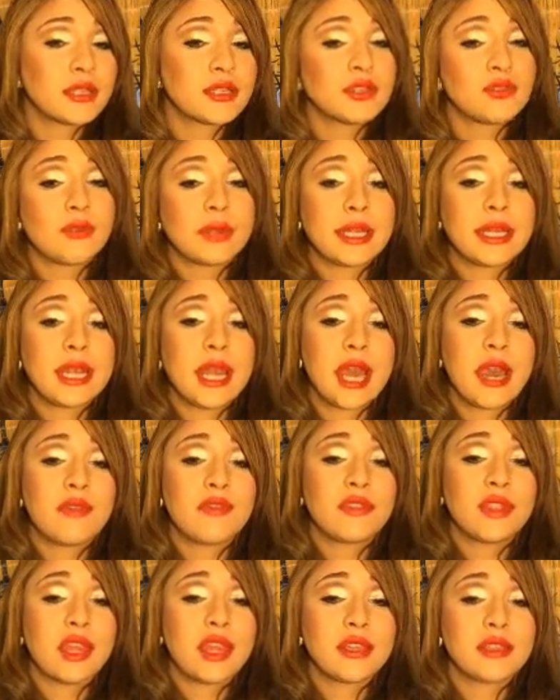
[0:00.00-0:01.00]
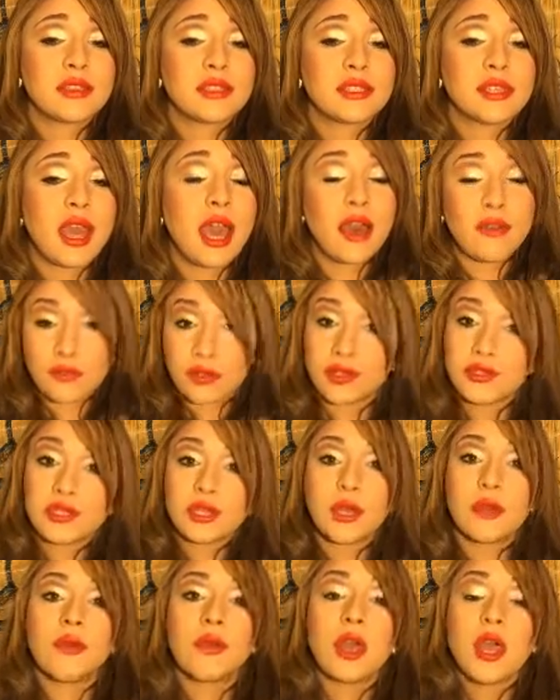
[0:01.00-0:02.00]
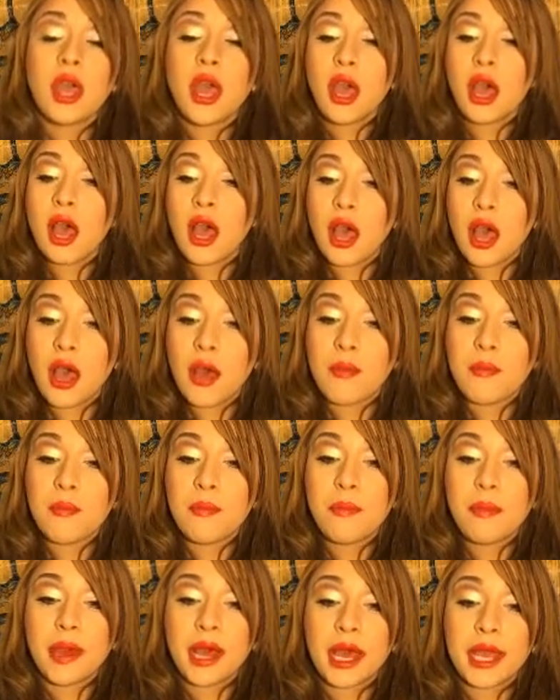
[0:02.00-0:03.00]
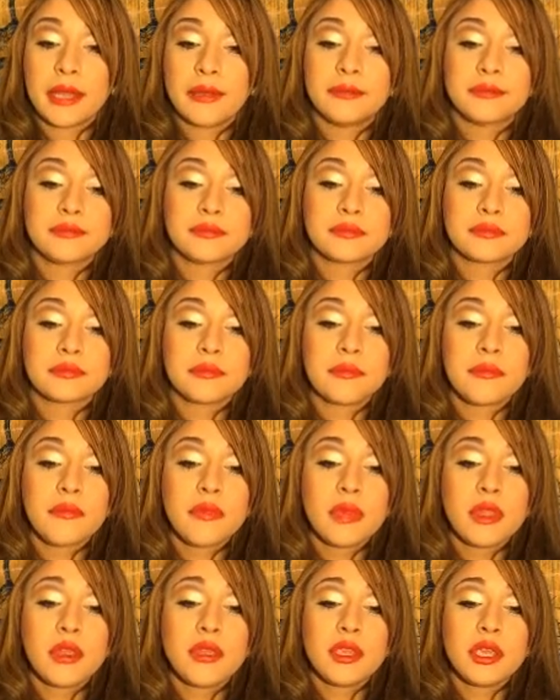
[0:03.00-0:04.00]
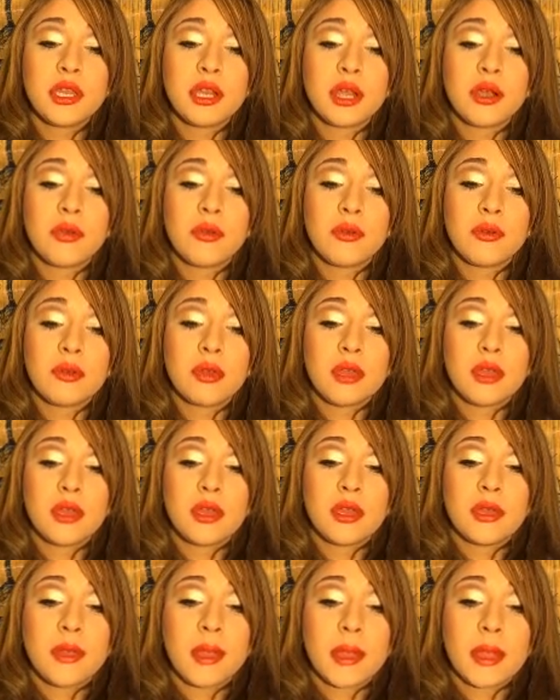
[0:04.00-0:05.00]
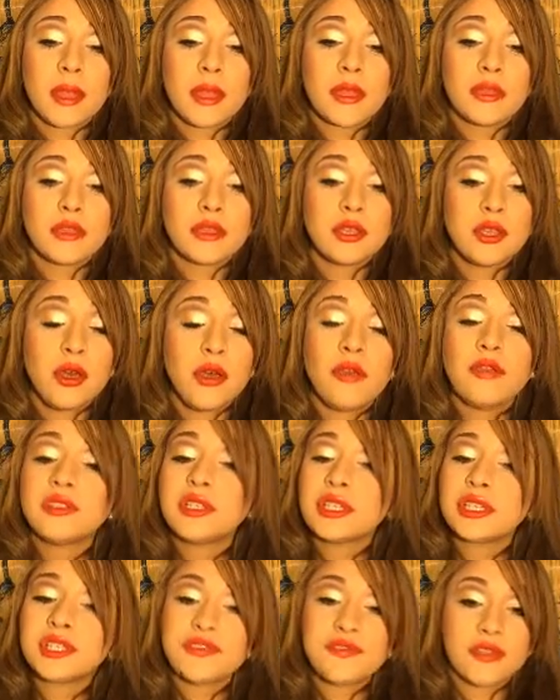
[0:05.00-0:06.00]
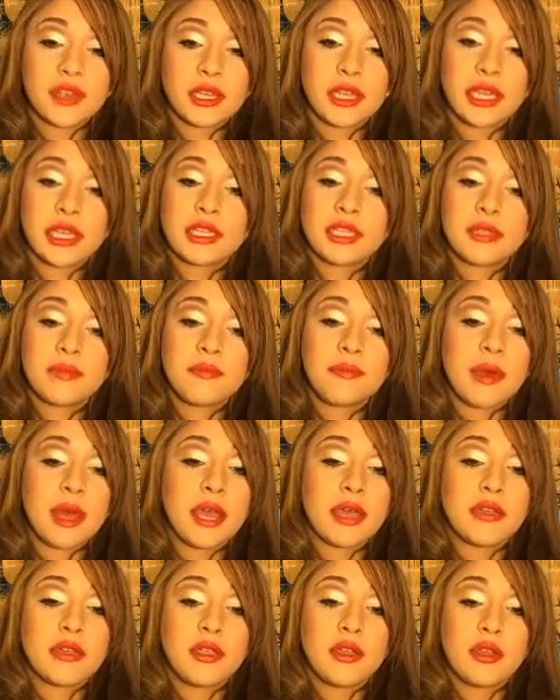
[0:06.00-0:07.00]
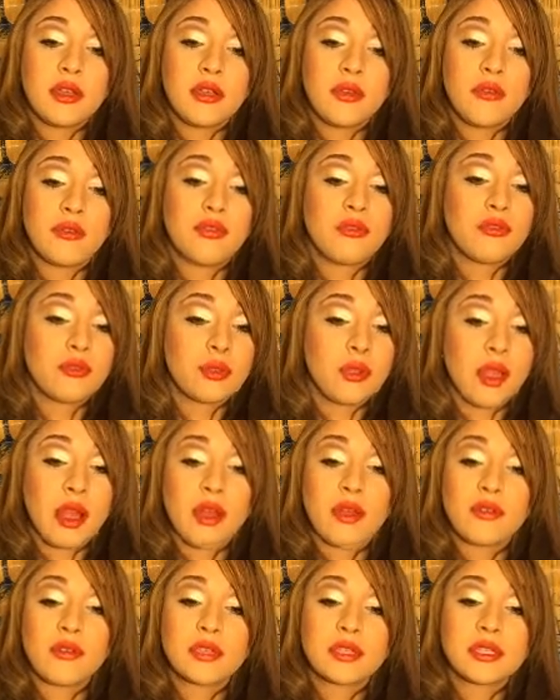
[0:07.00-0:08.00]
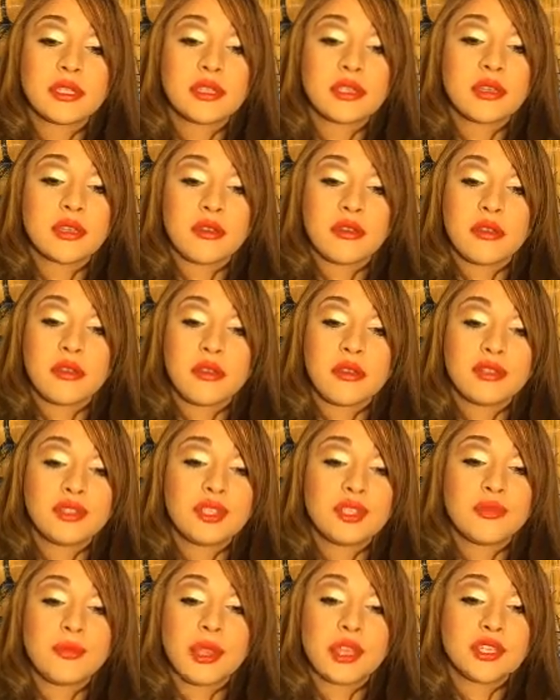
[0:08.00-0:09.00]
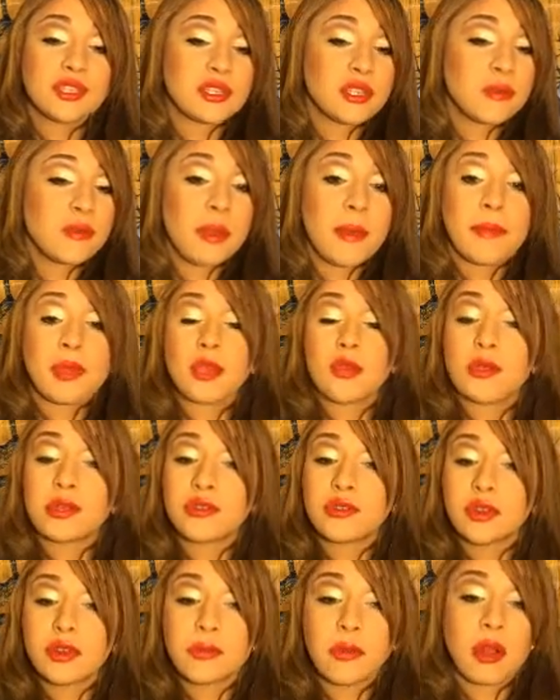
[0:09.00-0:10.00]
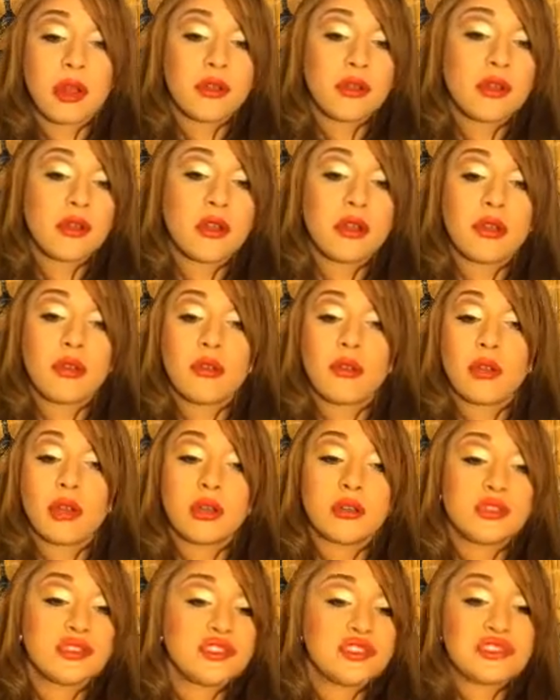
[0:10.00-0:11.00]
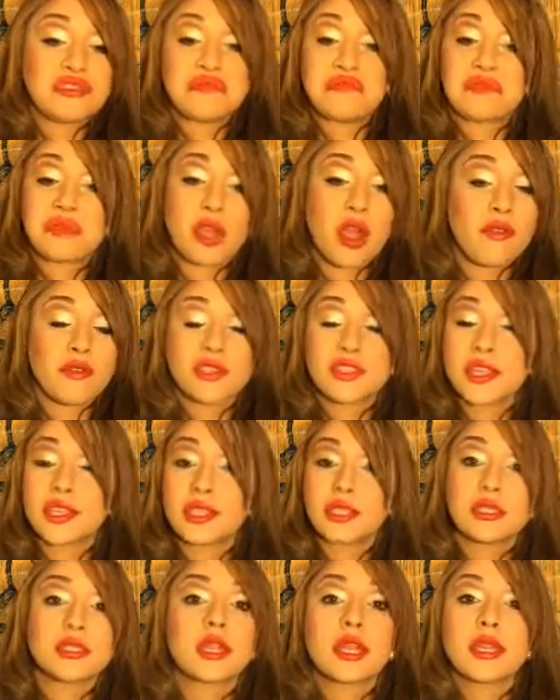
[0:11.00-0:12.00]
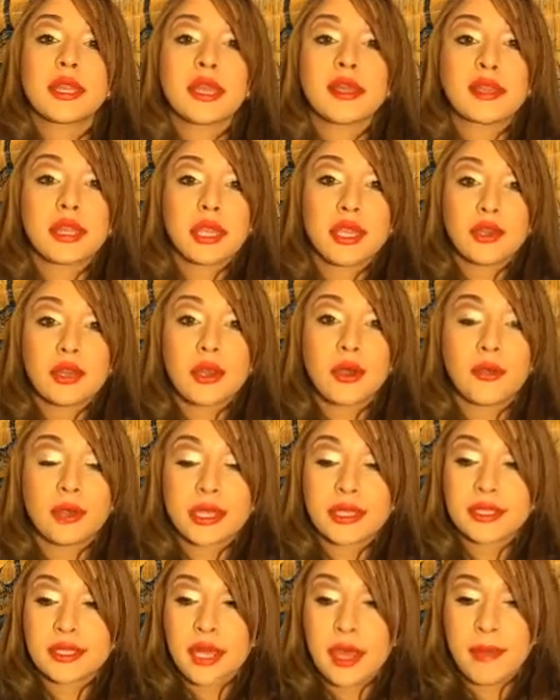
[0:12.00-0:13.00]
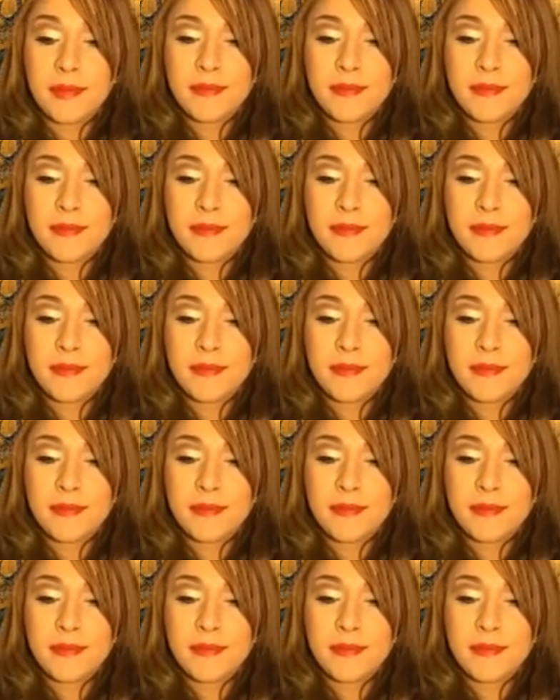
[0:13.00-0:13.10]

to 3.5 days after so. But, you know, you'll just feel it. But, you know, throughout situations that may be going through your partner or just conversations on a daily notice,